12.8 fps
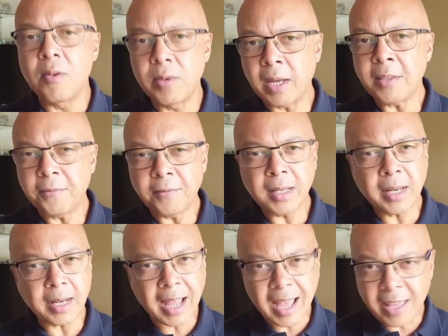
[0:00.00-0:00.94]

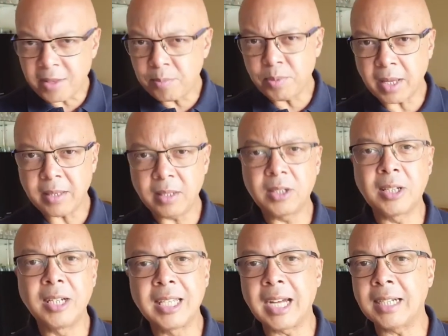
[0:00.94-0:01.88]
Rutherford and other brothers
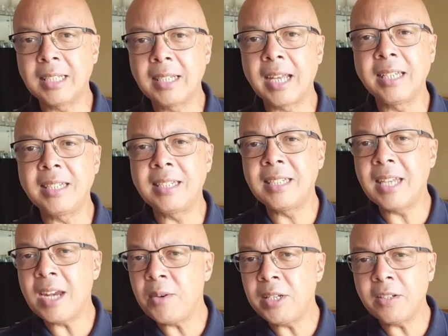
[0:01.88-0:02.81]
conducted a
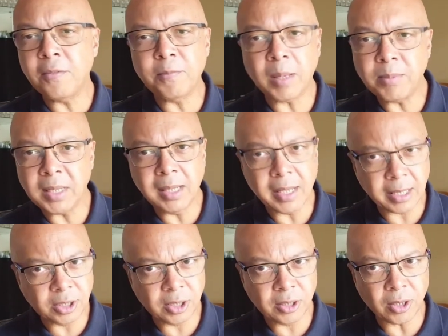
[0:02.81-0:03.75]
series of public
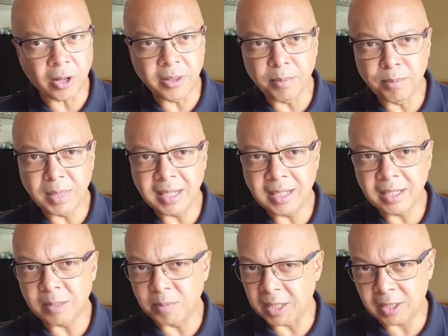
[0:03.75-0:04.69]
lectures on the
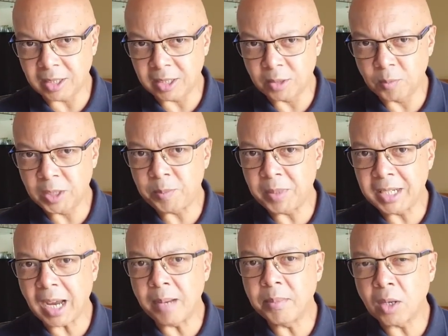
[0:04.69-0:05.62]
Millions message, which
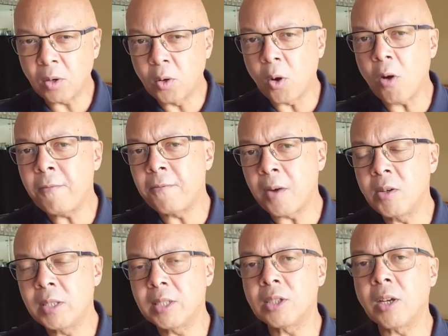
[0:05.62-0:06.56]
became the core
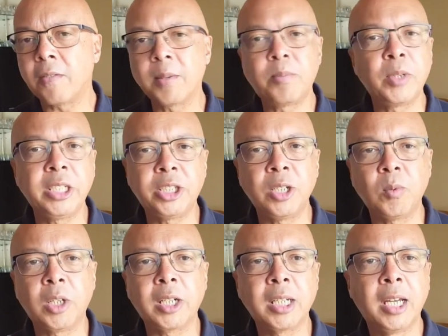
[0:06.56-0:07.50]
focus of the
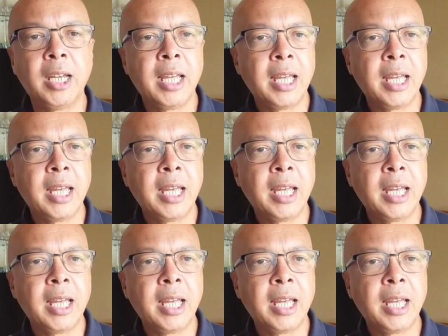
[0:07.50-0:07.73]
preaching work.